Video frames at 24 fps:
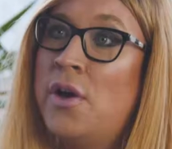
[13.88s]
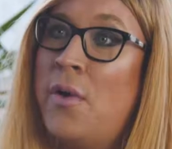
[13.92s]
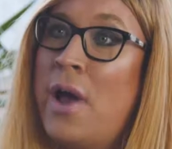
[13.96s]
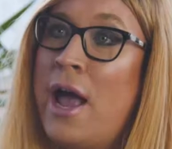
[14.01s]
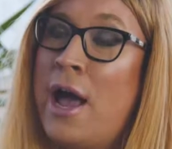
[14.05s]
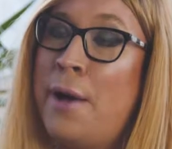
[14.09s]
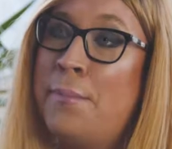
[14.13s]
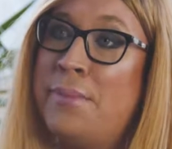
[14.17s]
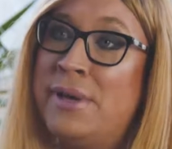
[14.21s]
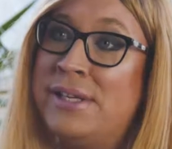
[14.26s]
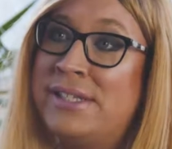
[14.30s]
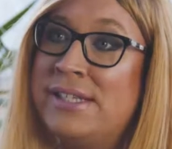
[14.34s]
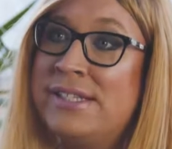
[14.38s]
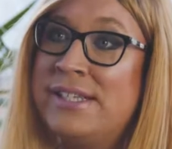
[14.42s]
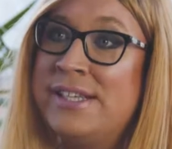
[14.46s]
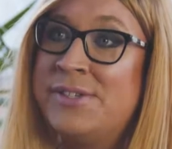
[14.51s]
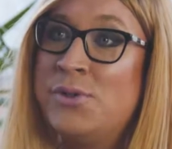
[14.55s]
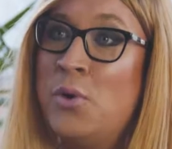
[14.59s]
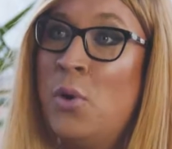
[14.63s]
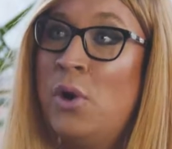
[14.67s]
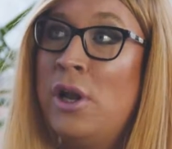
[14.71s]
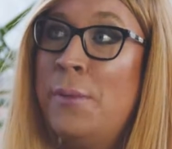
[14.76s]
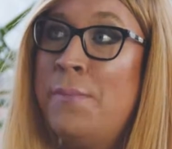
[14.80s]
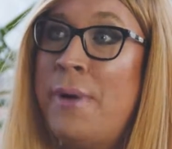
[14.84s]
Our business is
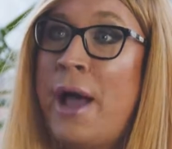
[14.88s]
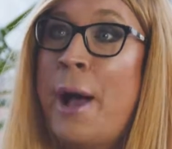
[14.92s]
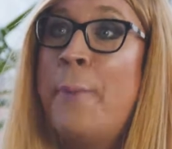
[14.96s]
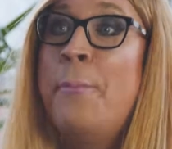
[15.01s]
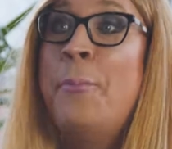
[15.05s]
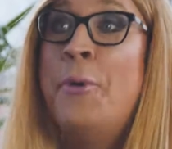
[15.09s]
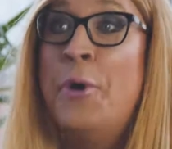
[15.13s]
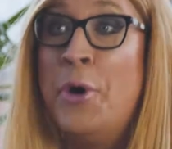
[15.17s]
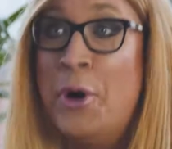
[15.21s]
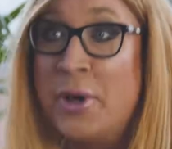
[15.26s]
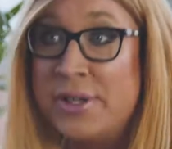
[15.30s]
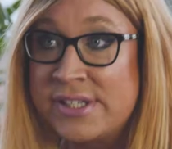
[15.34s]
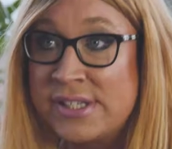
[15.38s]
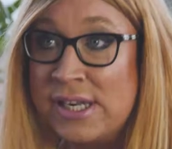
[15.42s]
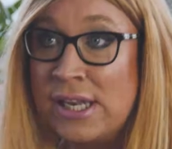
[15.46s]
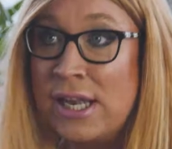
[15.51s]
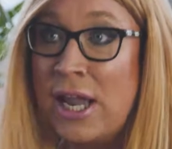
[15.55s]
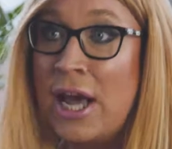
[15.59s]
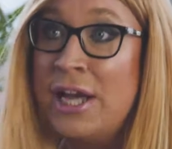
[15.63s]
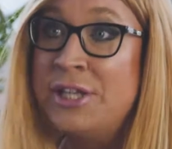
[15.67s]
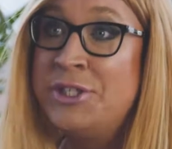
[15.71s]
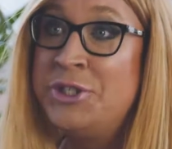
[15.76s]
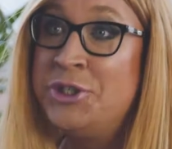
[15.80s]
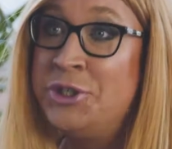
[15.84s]
all about
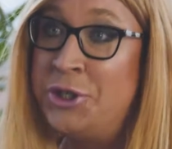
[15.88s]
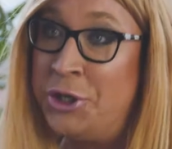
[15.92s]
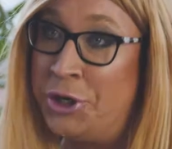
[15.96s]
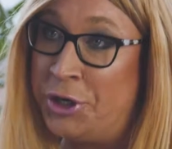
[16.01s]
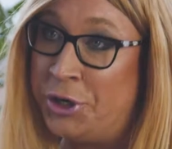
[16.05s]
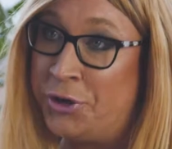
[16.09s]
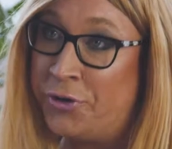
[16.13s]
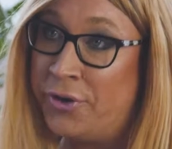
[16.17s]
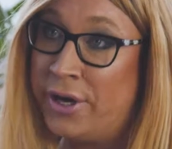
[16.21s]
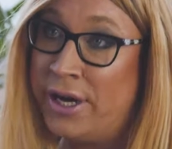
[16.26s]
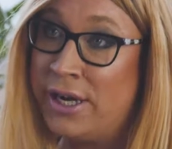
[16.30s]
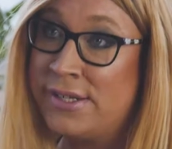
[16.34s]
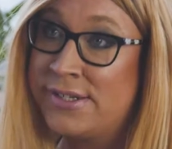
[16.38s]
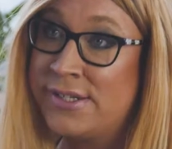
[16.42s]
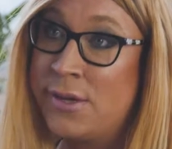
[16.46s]
personalised tutoring,